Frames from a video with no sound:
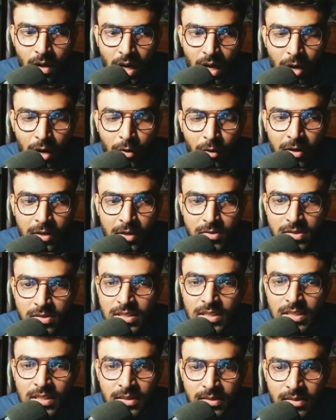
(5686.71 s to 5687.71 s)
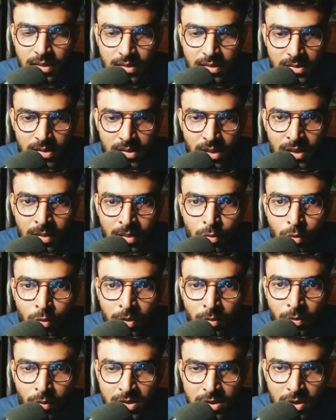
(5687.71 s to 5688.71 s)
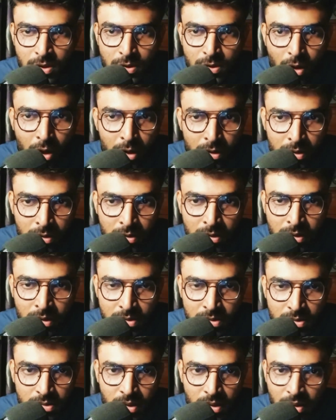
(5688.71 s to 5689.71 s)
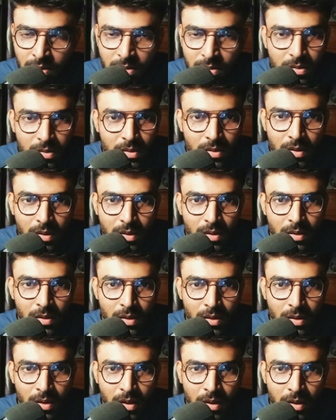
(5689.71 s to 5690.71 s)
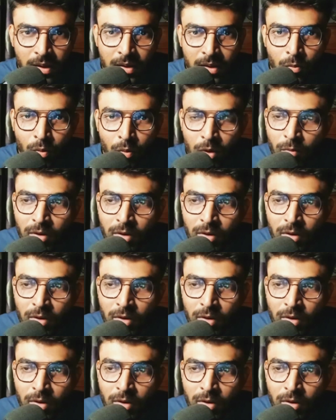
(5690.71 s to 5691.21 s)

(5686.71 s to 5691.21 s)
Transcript: how are you seeing this at the moment what's your thought on this and like what would